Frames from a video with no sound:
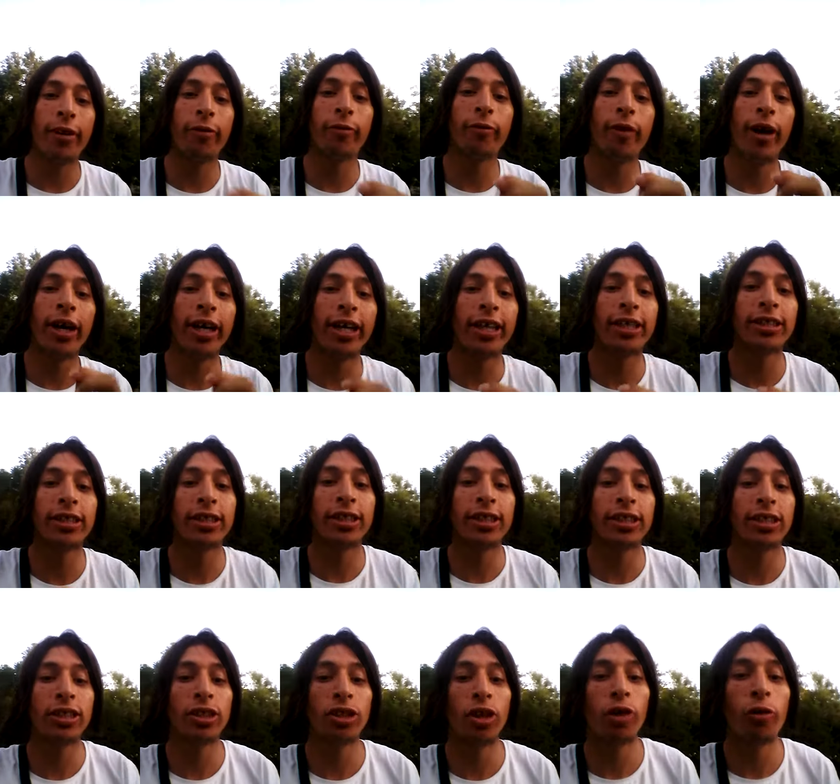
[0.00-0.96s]
Walk is
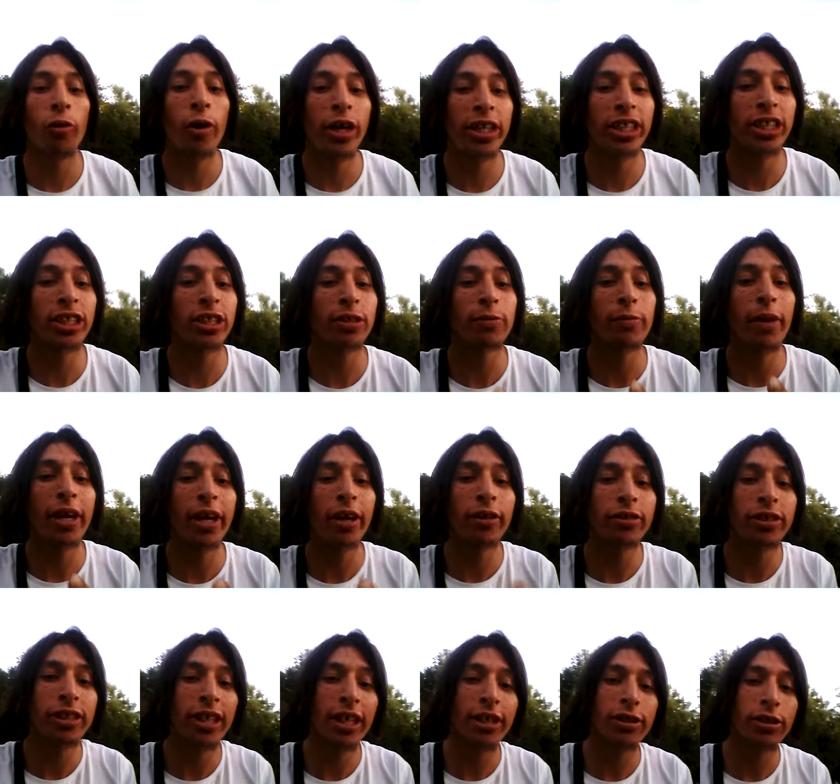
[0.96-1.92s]
just so walk.
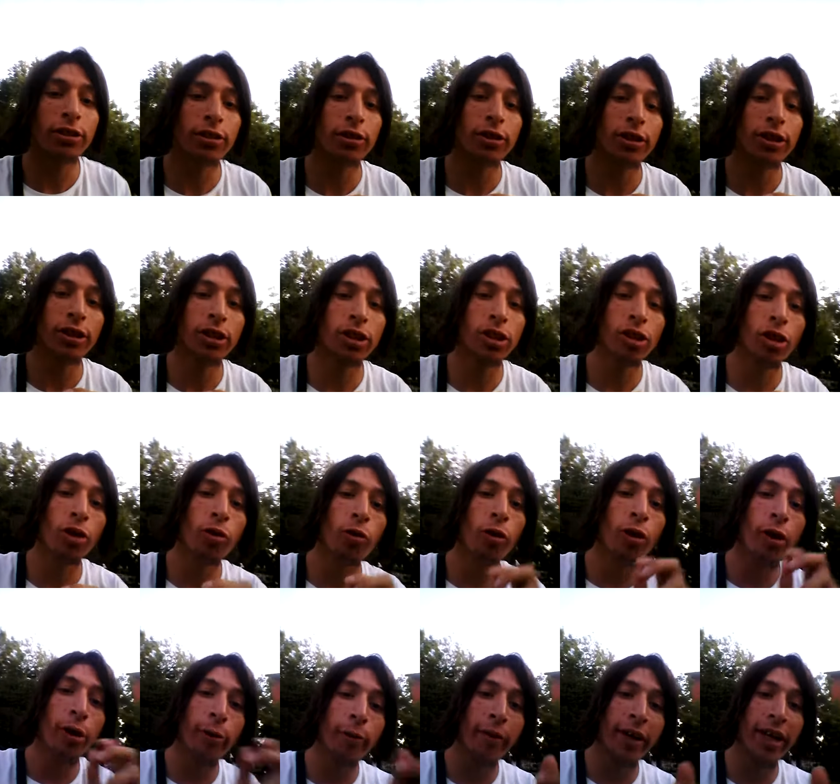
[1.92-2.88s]
Michael Jackson is so
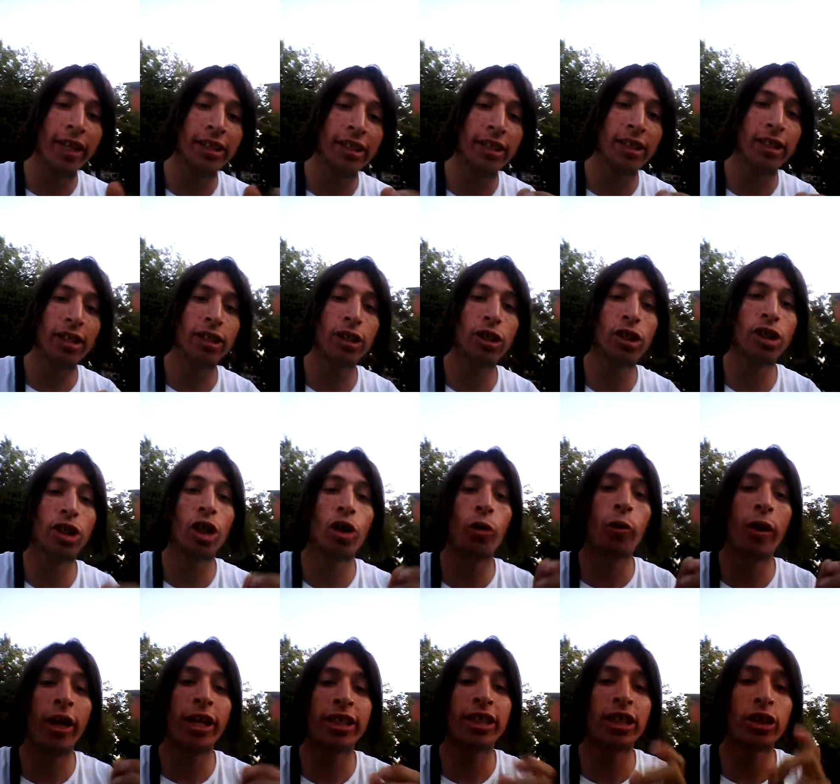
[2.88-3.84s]
walk when he see the so
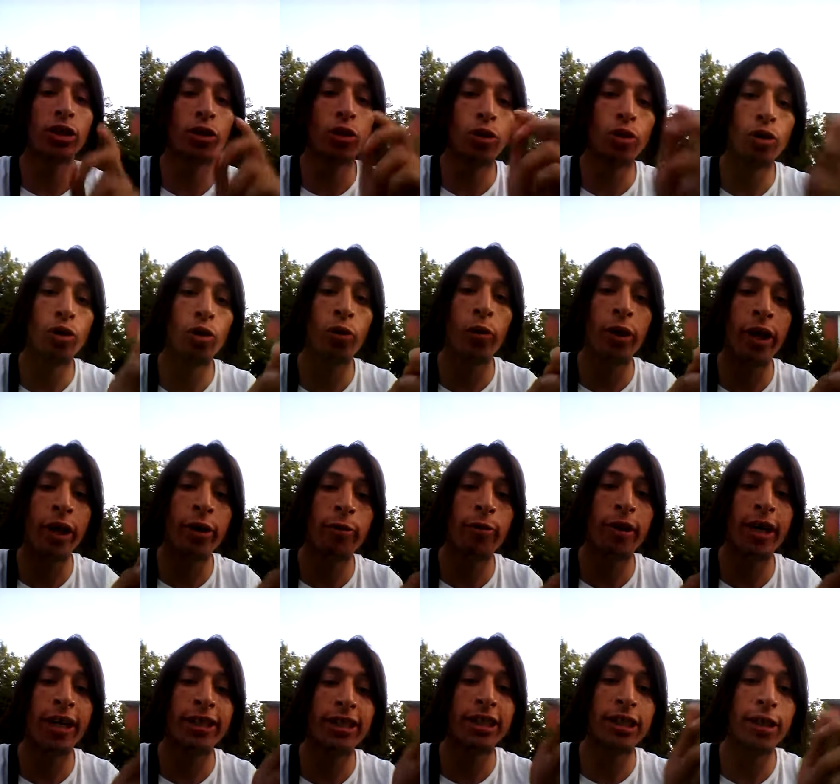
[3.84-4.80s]
when he see YouTuber,
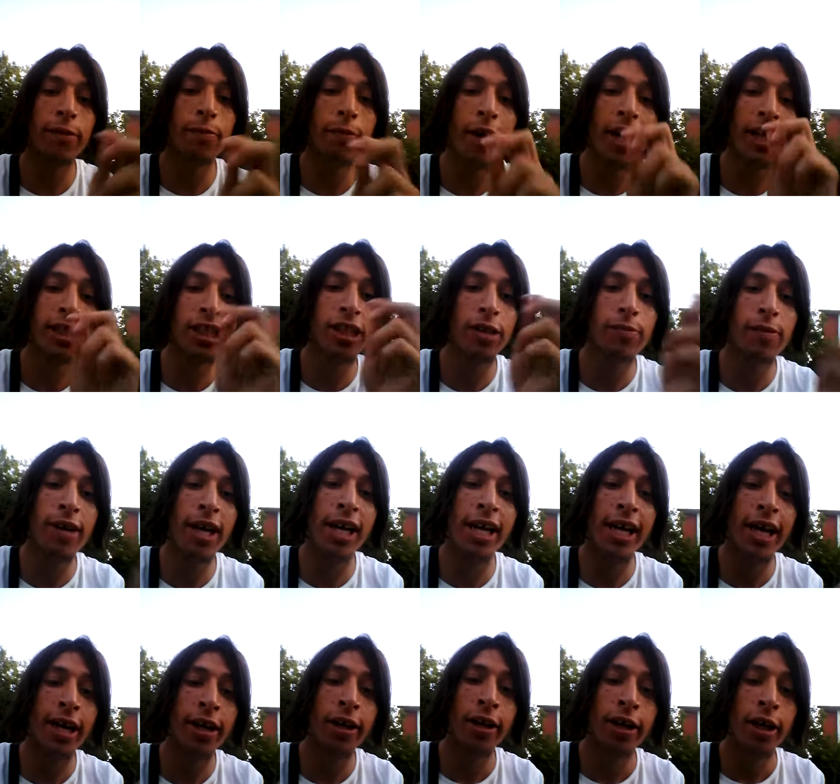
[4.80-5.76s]
when he see
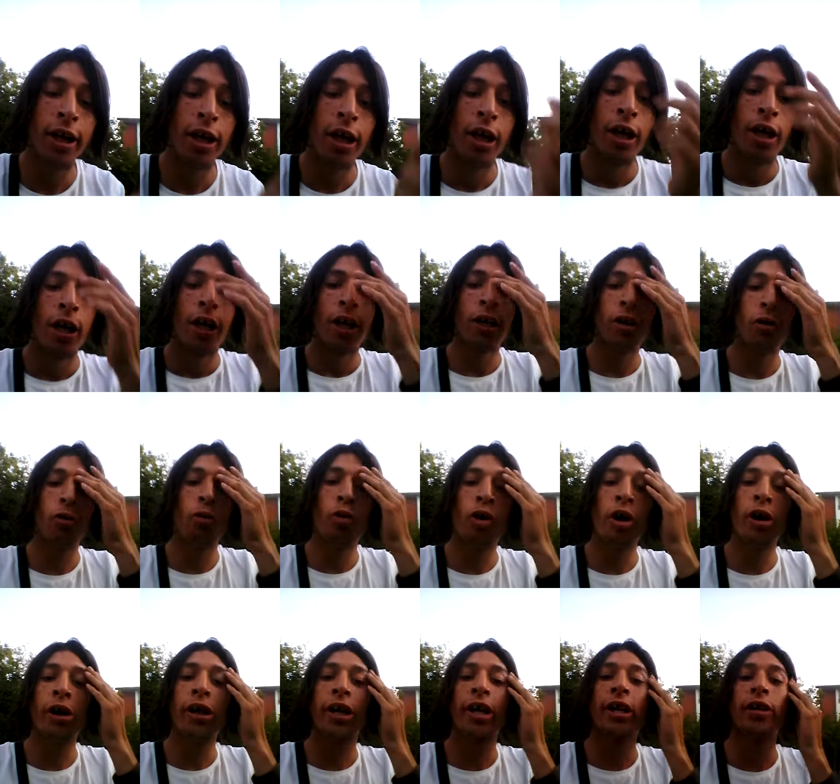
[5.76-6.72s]
Maximilian, the
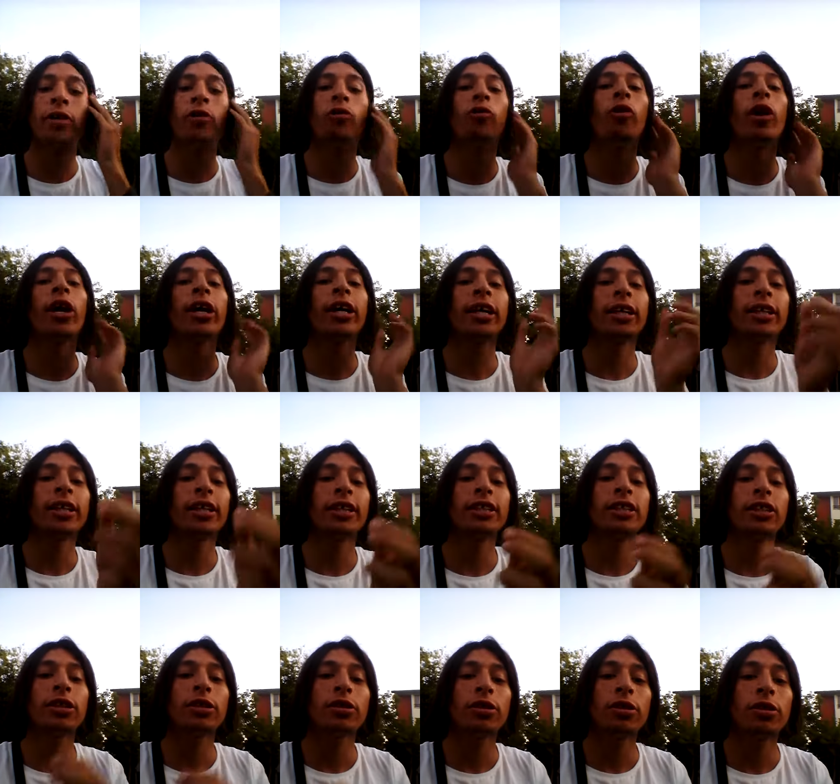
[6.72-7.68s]
walking walk
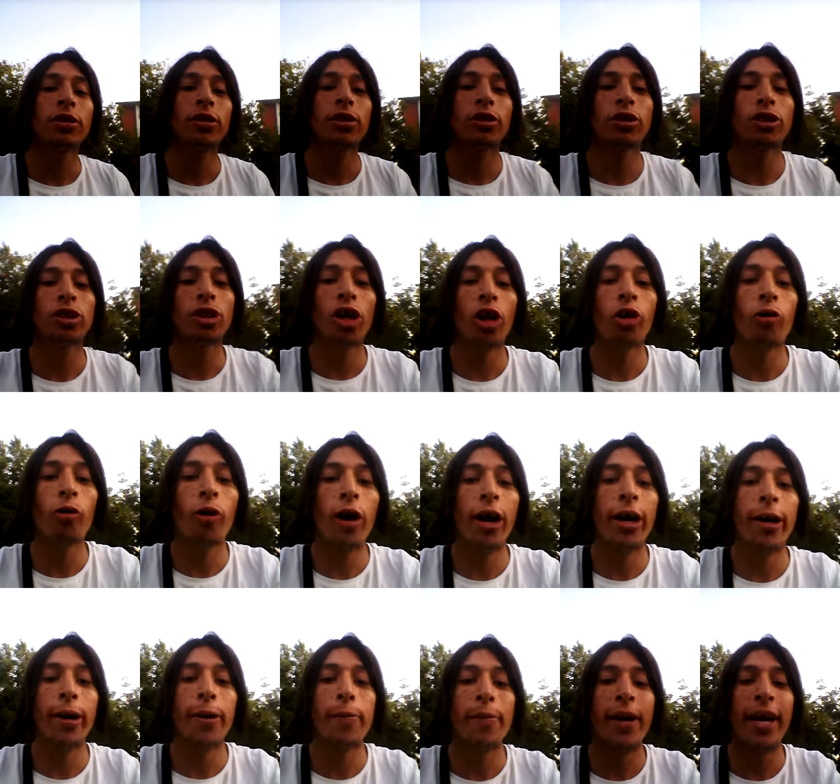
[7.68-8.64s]
this one so
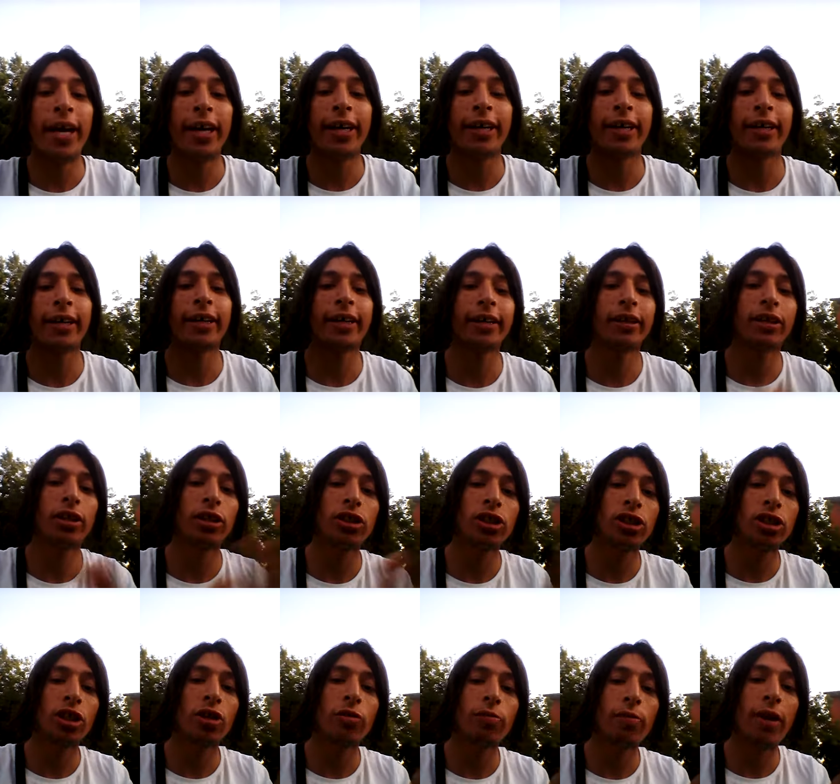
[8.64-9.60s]
walk Mac this
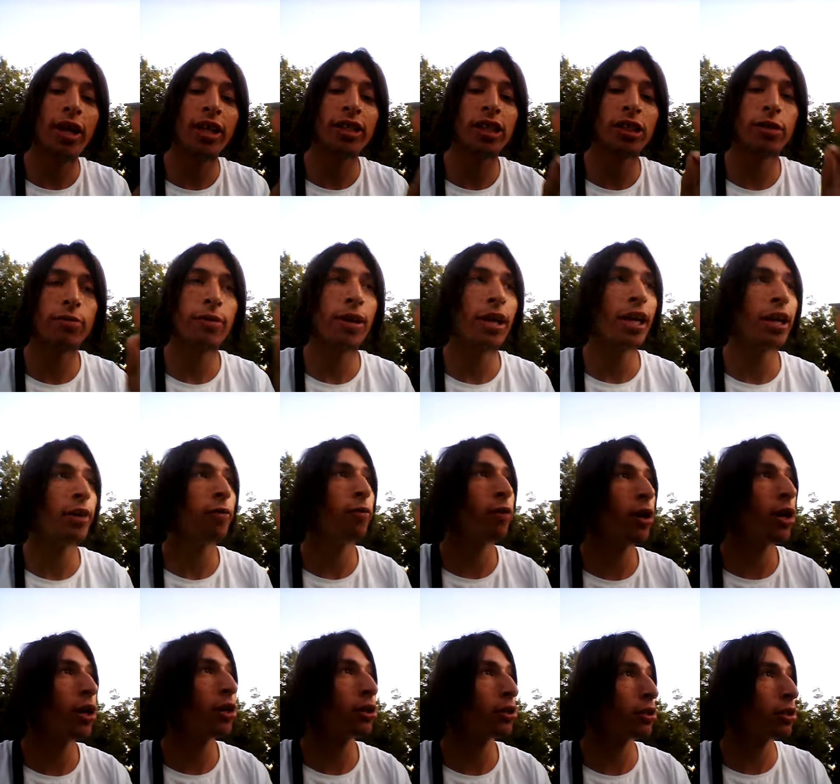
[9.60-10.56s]
so Maximilian
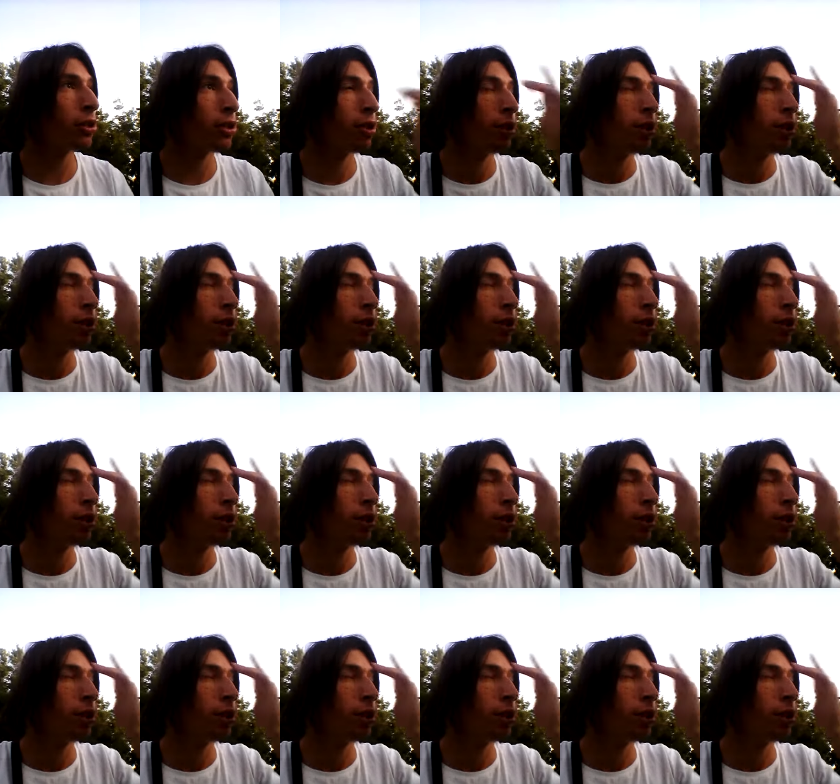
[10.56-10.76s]
walk.